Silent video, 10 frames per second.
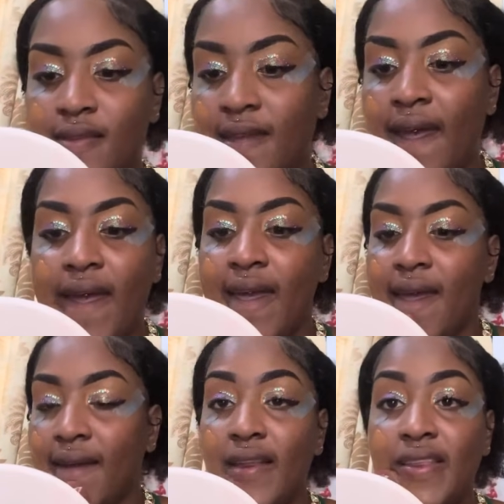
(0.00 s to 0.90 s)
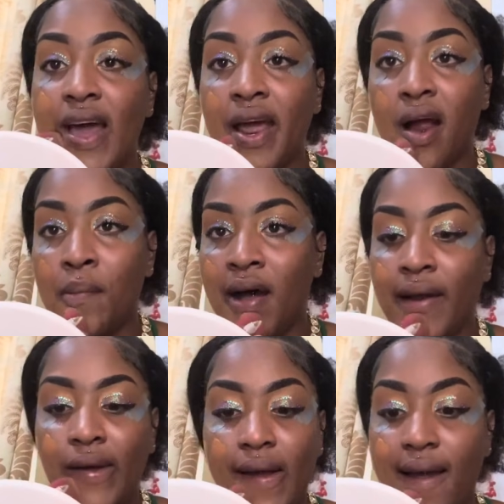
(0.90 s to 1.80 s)
say, Kitty and her
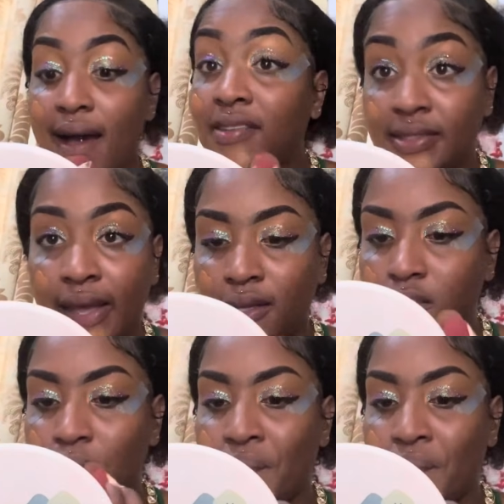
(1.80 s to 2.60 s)
man have sex.